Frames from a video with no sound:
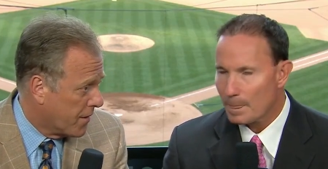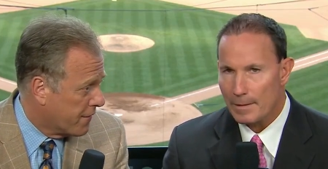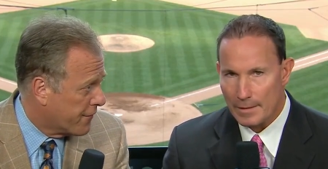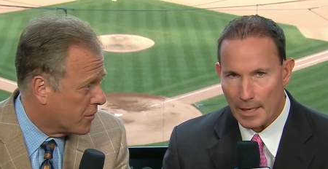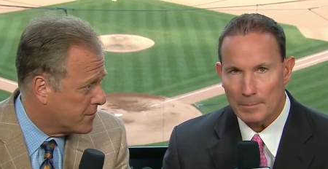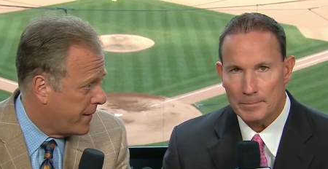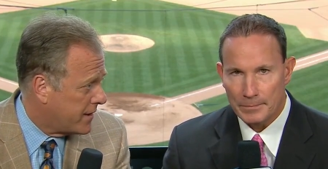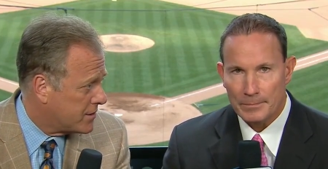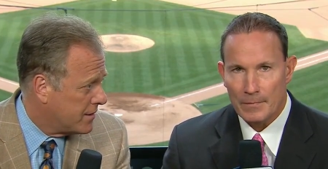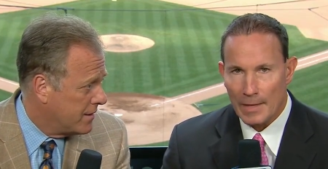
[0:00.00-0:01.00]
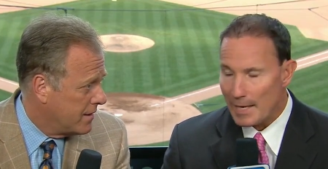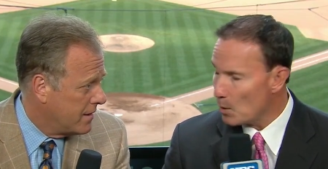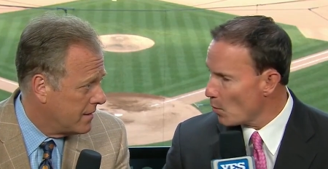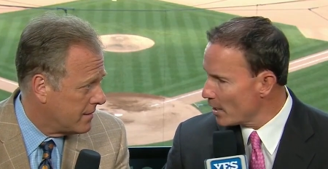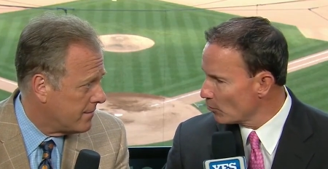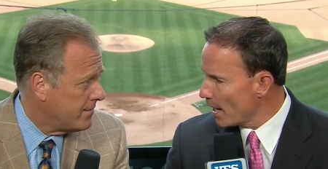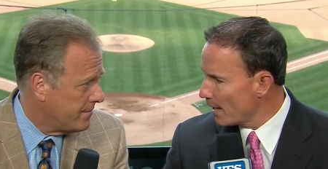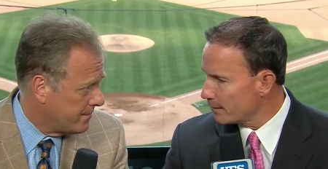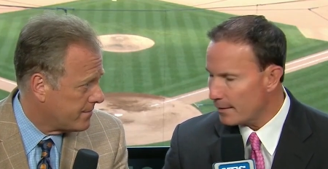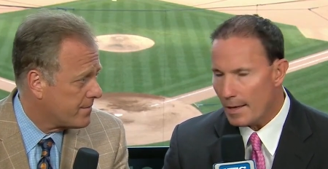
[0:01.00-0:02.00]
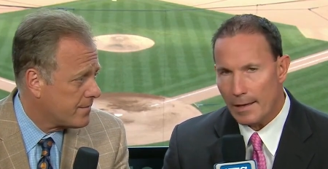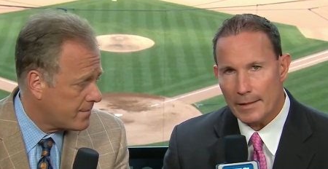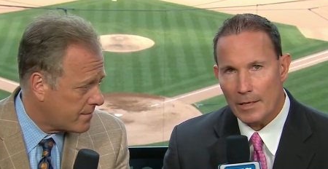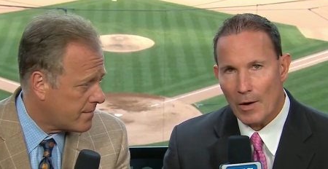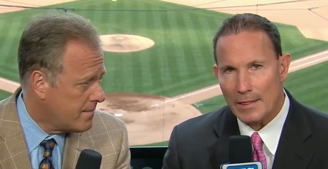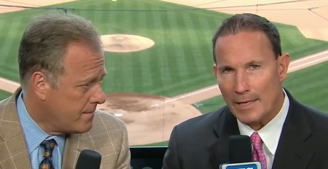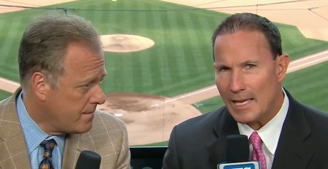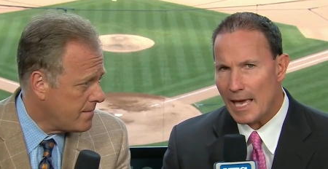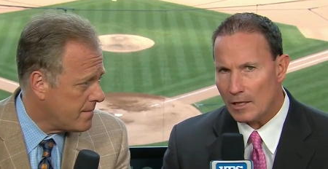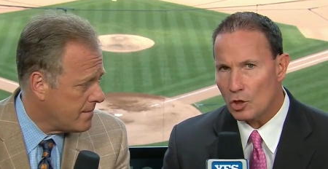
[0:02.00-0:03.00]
Speaker 1: on the first yeah. pitch. He didn't wait around. Uh, you know, I think he.